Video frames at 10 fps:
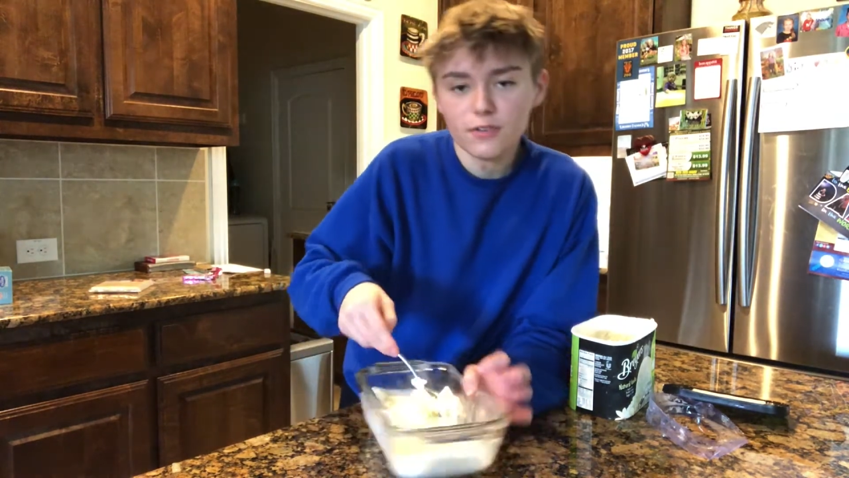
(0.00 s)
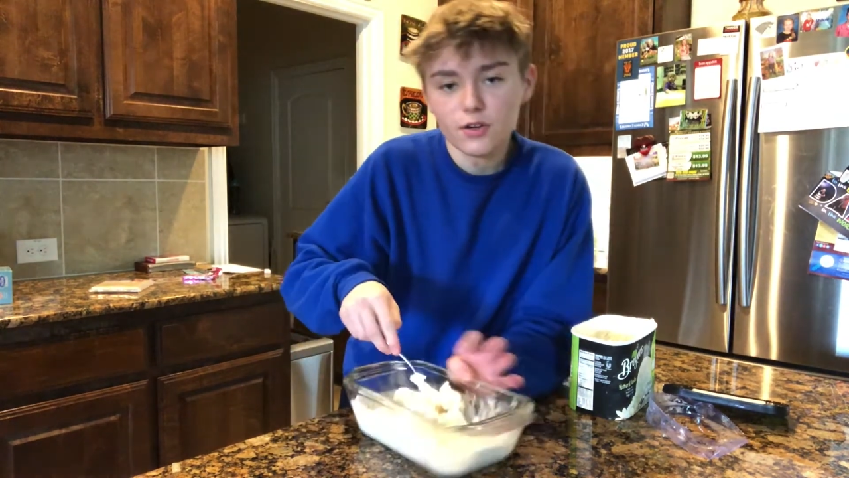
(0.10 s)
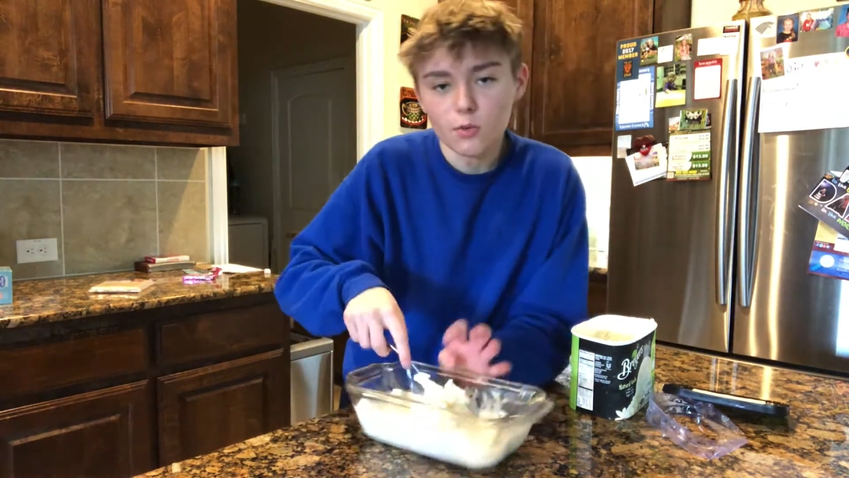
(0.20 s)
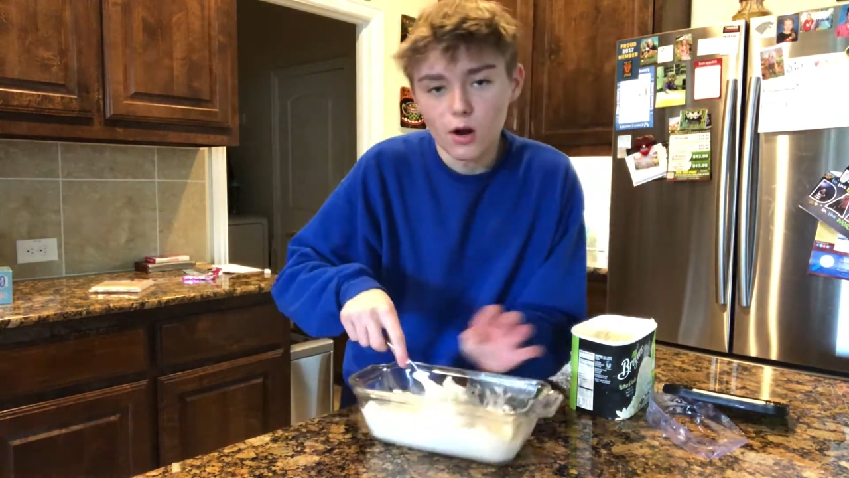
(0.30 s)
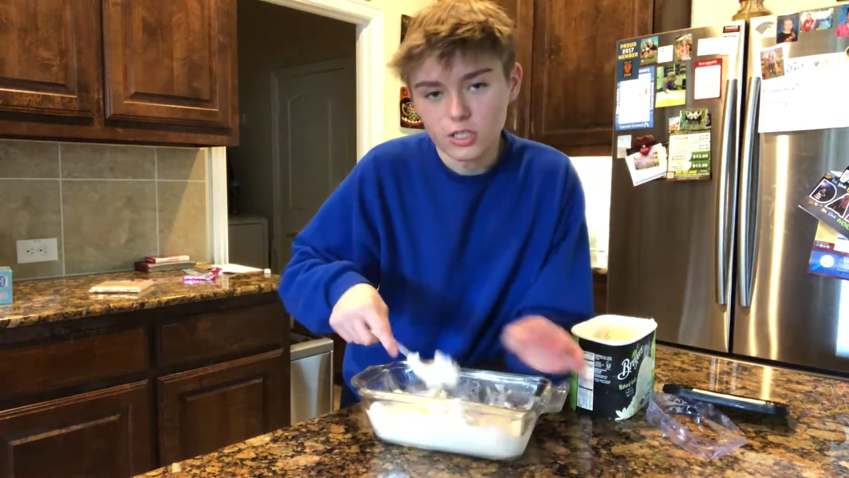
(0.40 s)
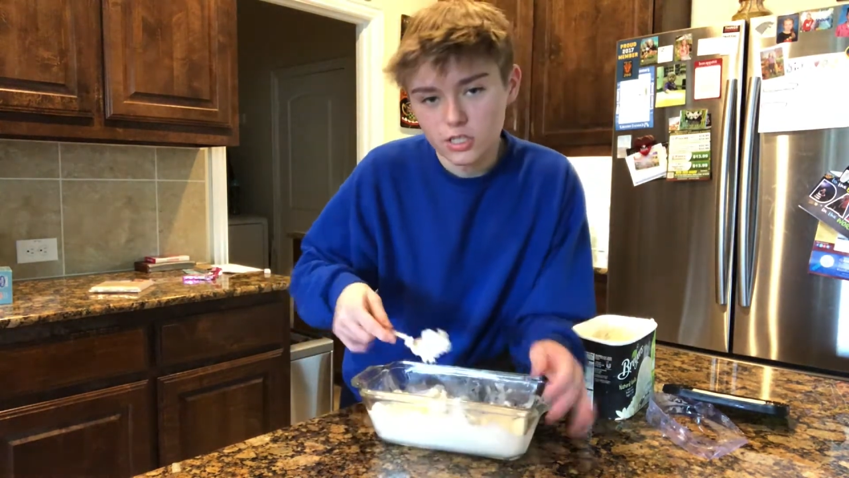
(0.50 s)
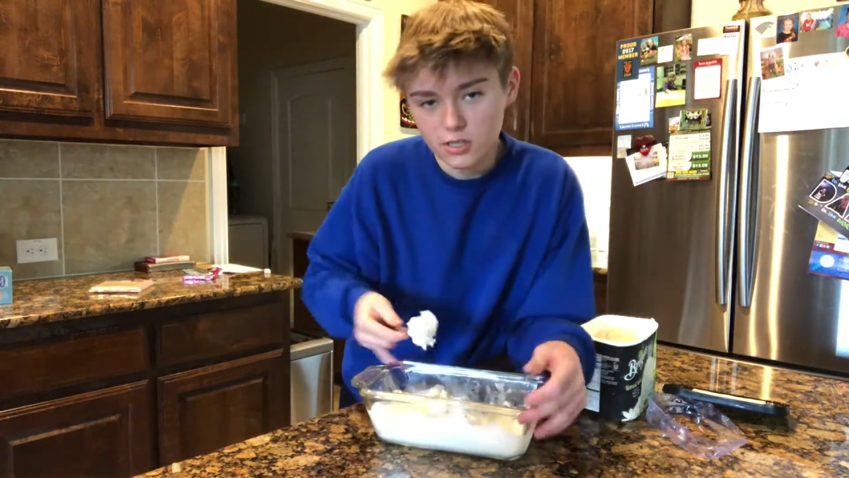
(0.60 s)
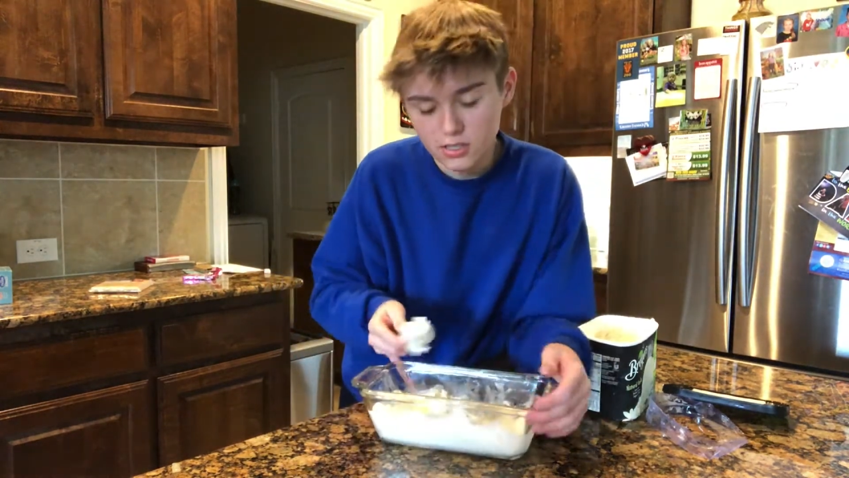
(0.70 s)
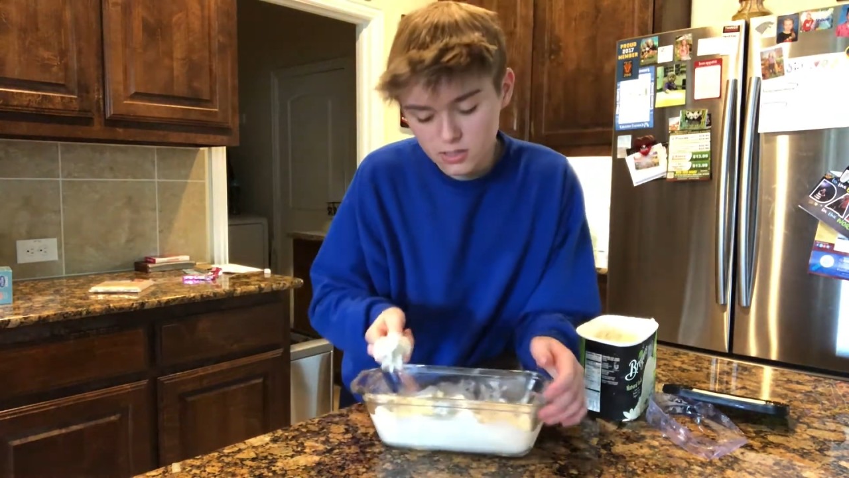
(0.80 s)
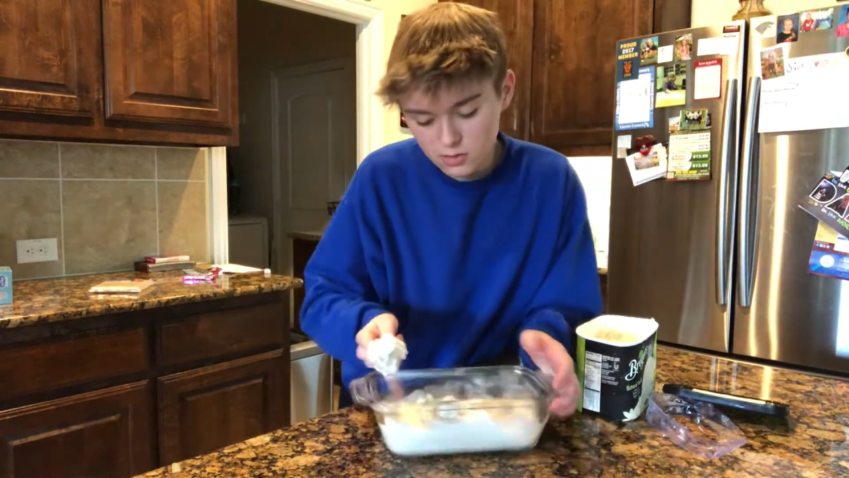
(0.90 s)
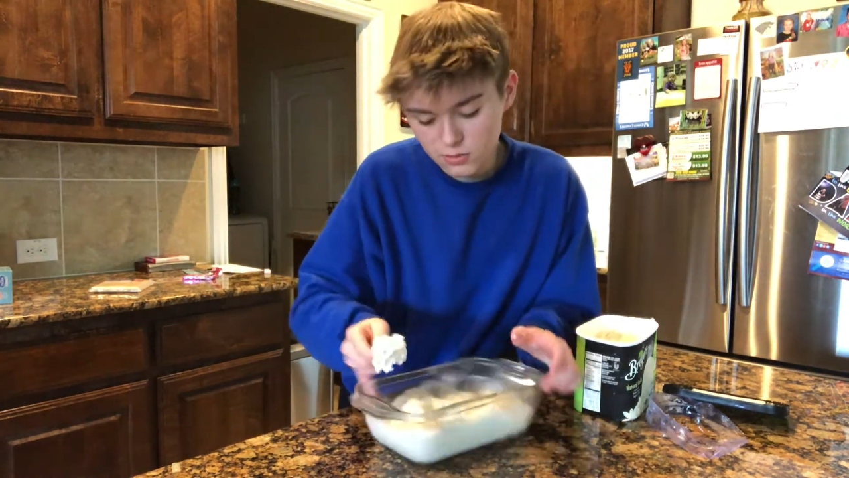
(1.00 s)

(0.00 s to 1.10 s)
if you're watching this,